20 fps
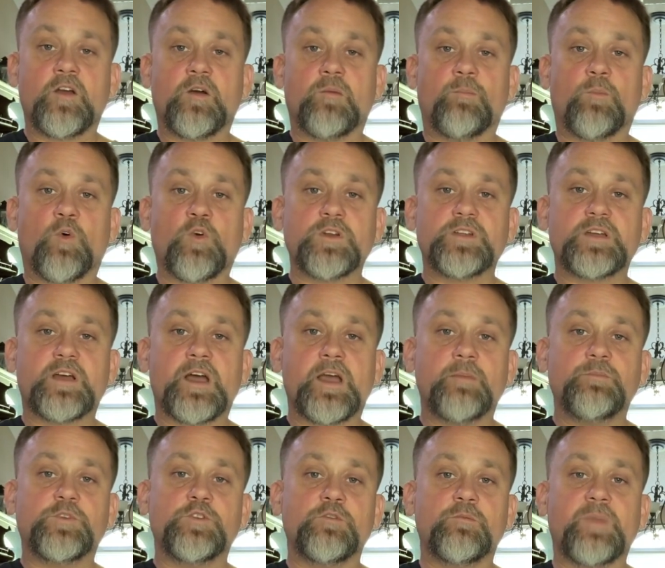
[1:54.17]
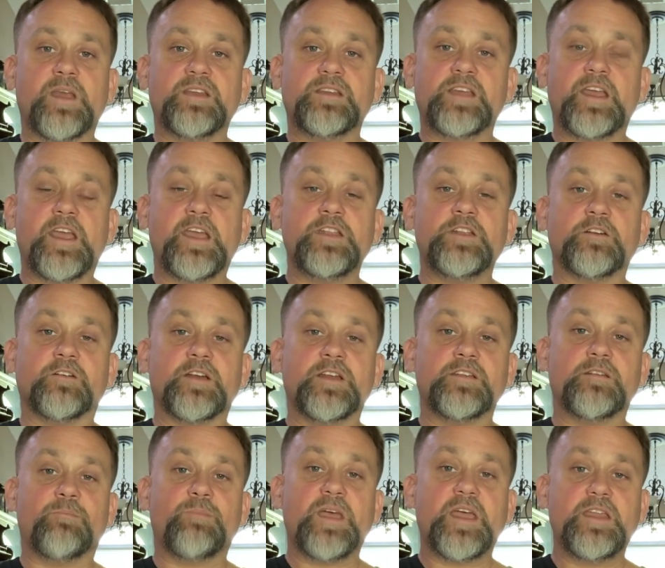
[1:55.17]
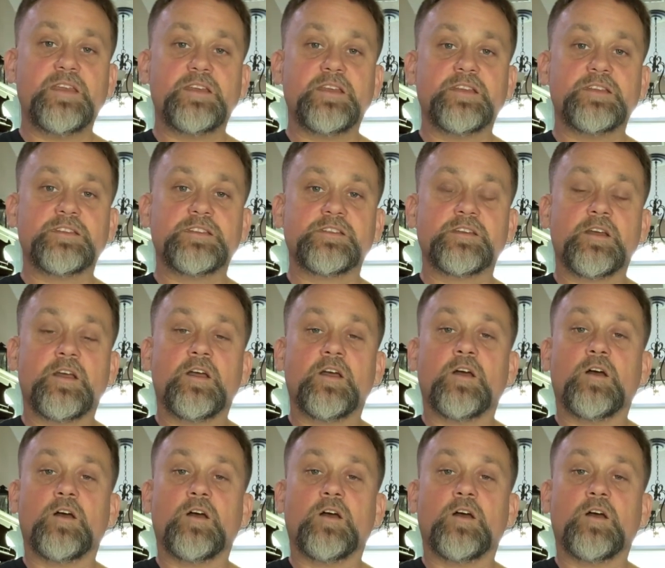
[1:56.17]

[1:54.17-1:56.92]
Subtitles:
more time to maintain your independence